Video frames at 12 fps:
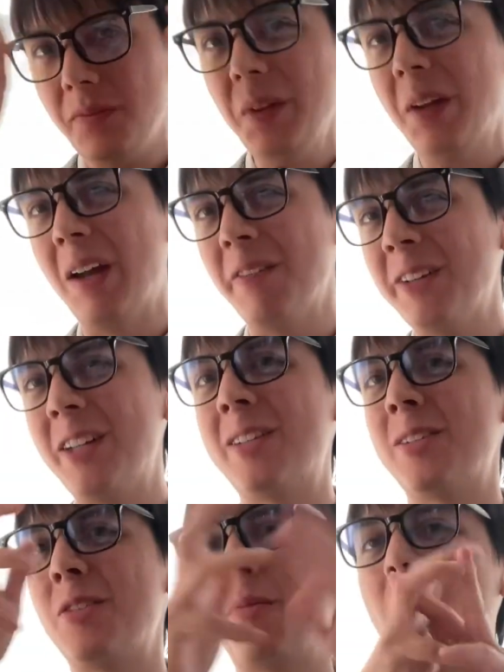I have an
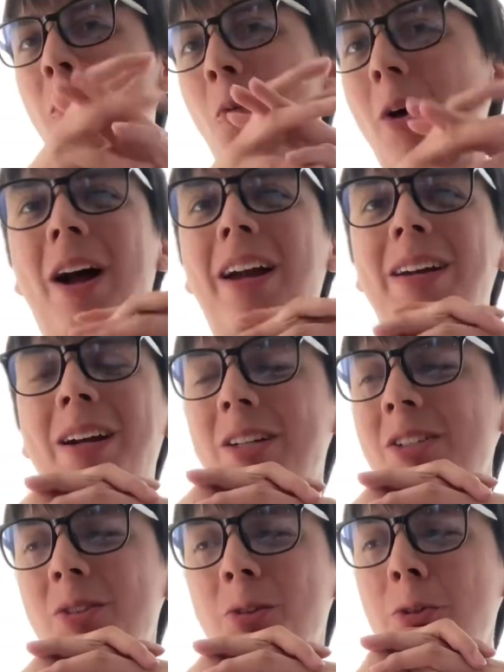idea about why,
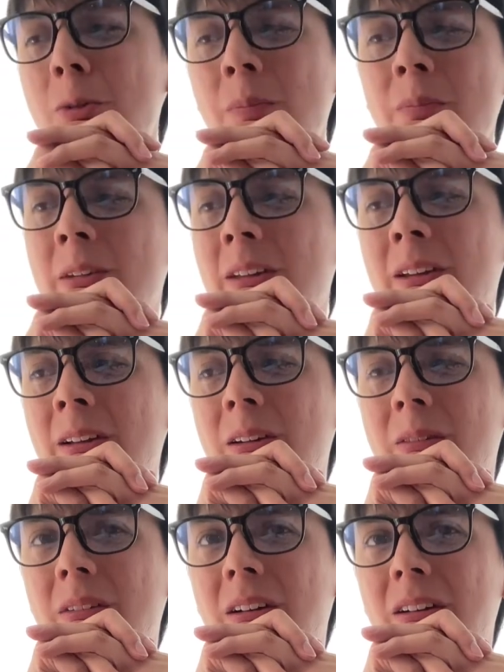actually,
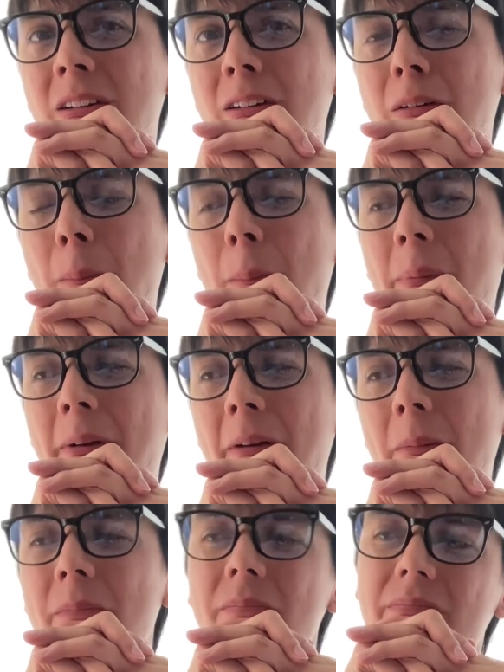
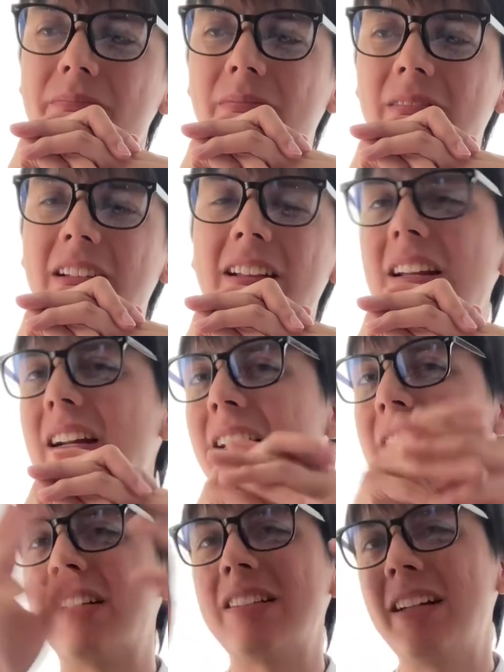but
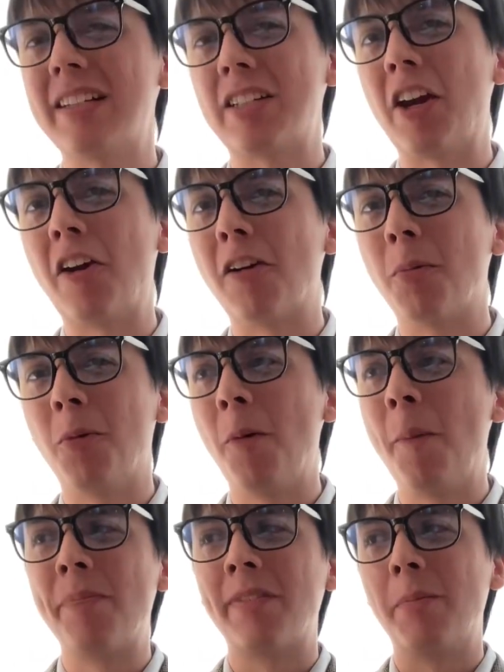again, it's not
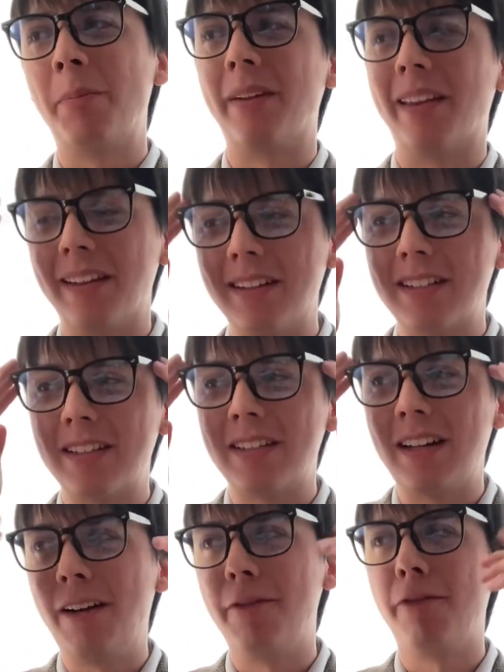terrible, but it's just
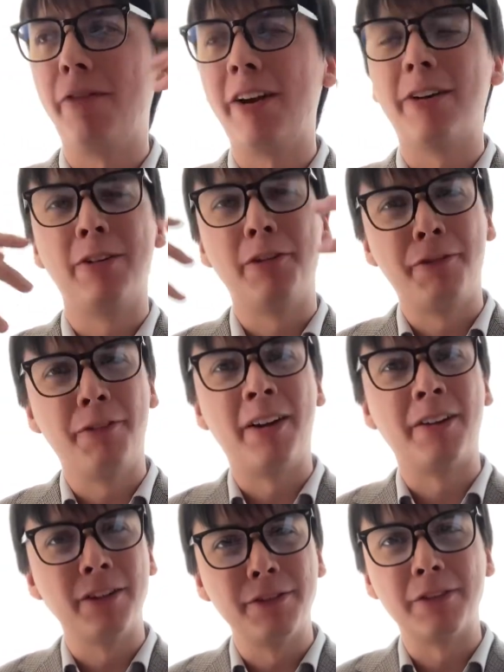not very,
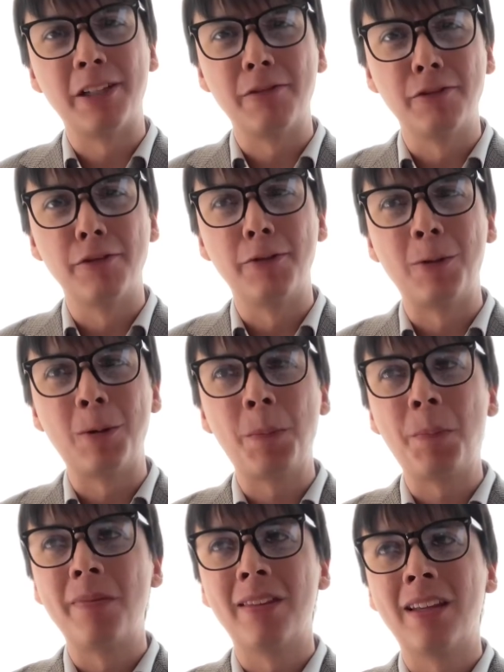very flavorful.